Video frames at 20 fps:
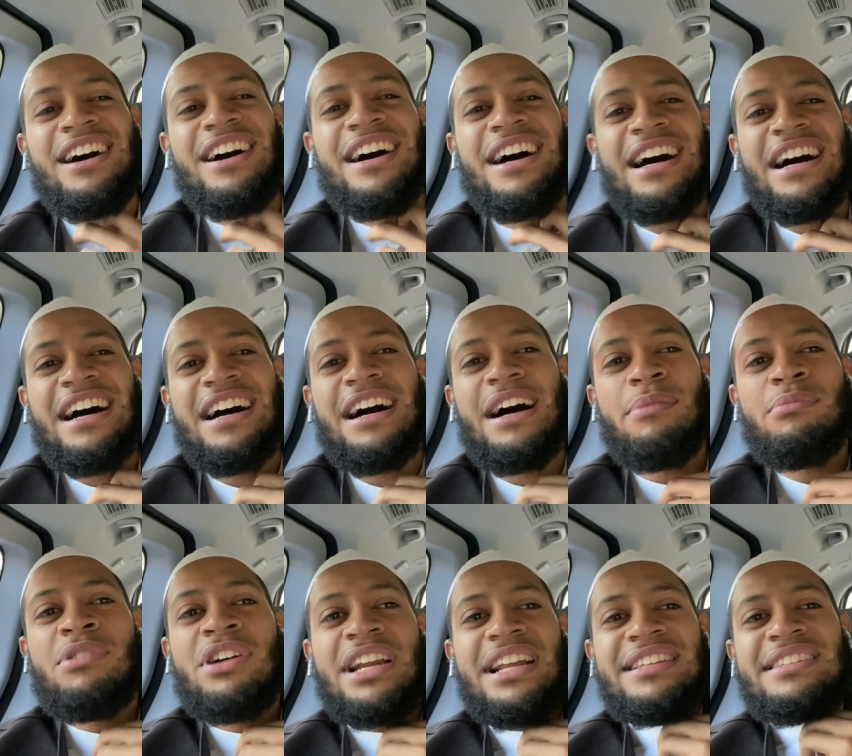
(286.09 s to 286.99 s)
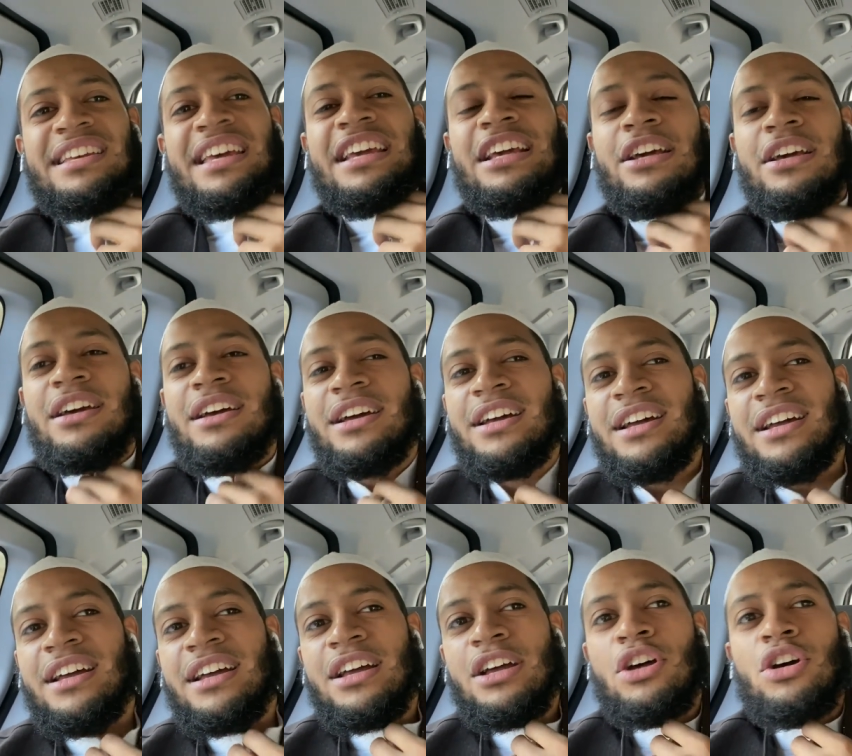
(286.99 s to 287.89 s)
I'm gonna take
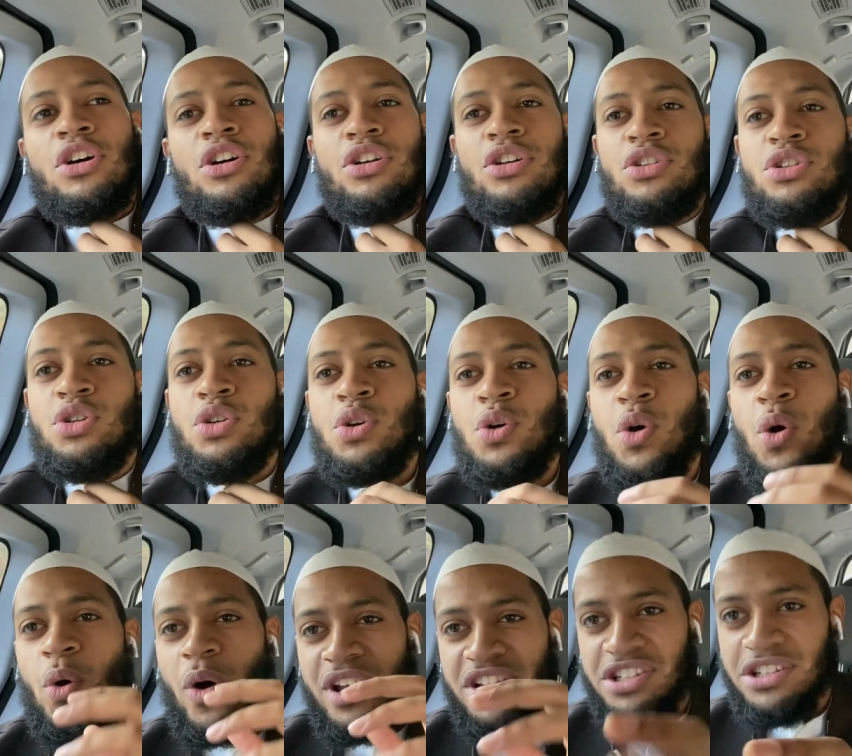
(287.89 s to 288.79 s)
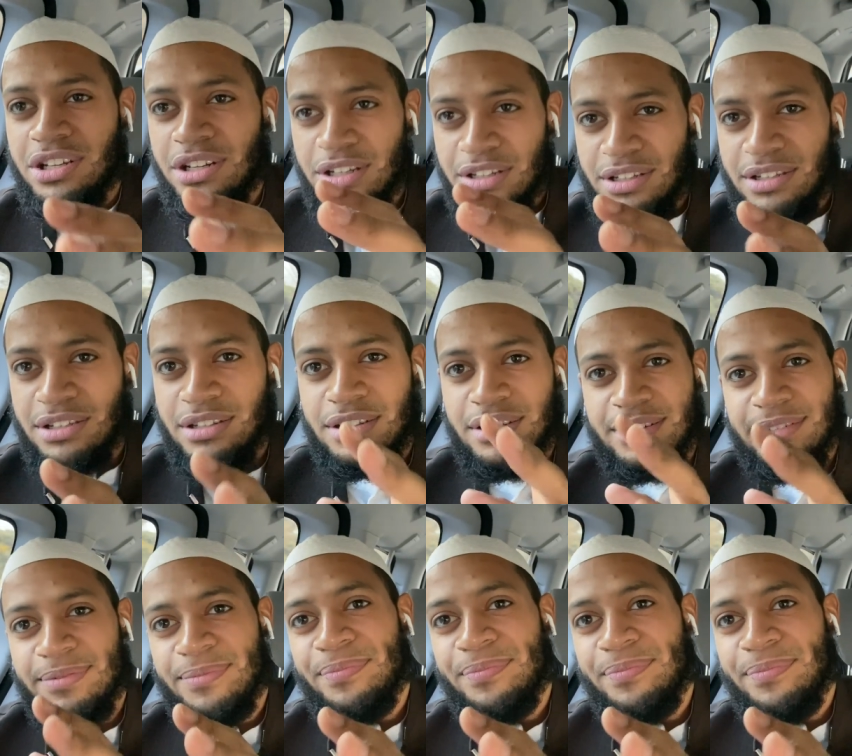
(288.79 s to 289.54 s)
2 questions